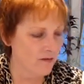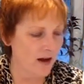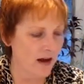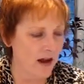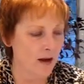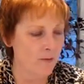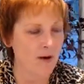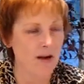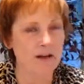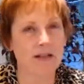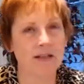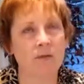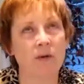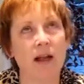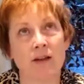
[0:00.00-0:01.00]
I wanted
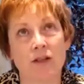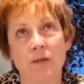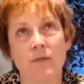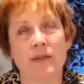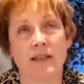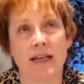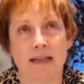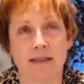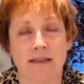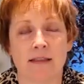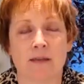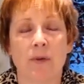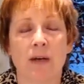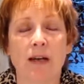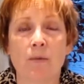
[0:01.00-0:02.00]
to, well, actually I wasn't asked
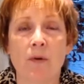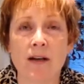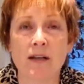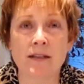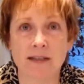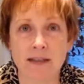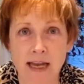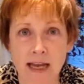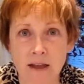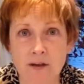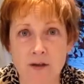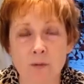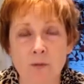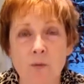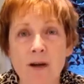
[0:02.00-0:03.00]
this, but I wanted to tell
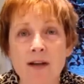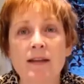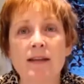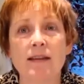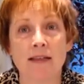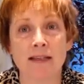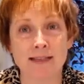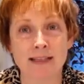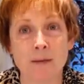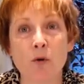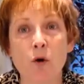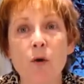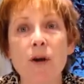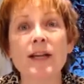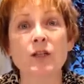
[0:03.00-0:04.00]
you one of the things I'm
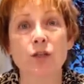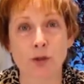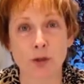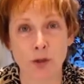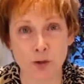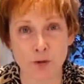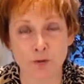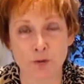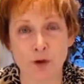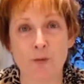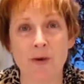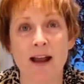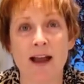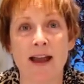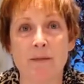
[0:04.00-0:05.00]
going to look for
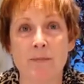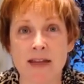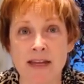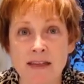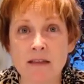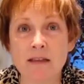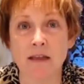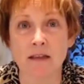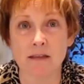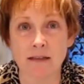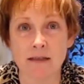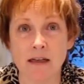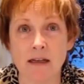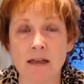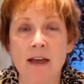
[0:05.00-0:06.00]
when I am in
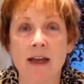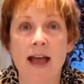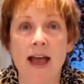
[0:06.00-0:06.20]
Tulsa